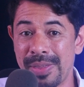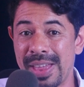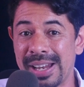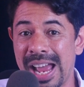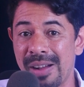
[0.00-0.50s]
but
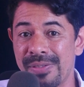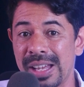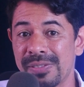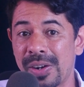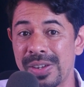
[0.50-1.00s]
that have
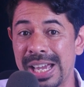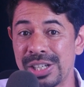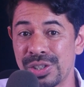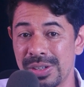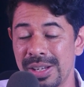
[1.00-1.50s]
that
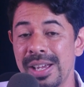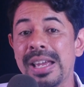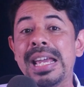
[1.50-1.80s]
variation